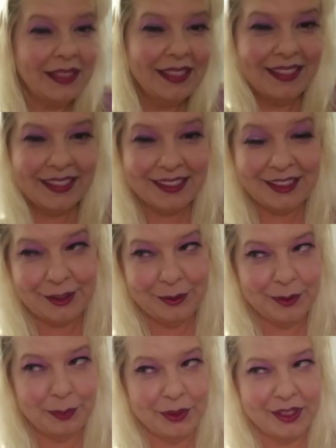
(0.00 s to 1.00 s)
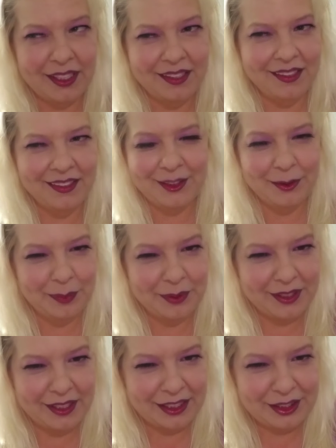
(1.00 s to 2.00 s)
because she would pretend
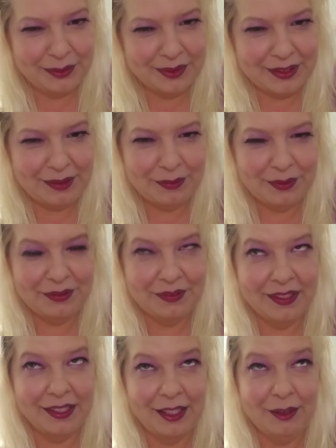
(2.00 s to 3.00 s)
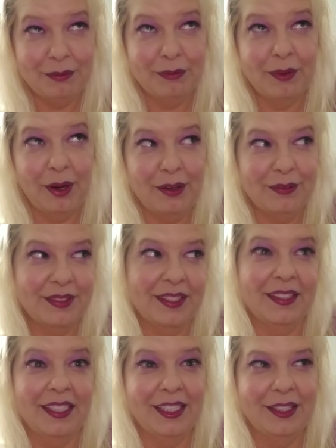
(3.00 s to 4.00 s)
like she was never even involved
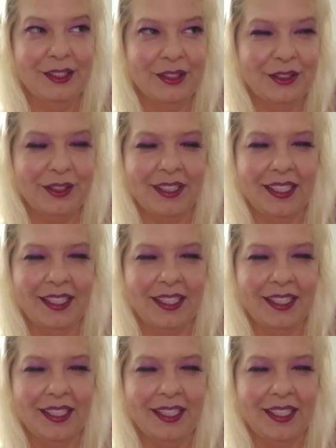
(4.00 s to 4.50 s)
in the industry.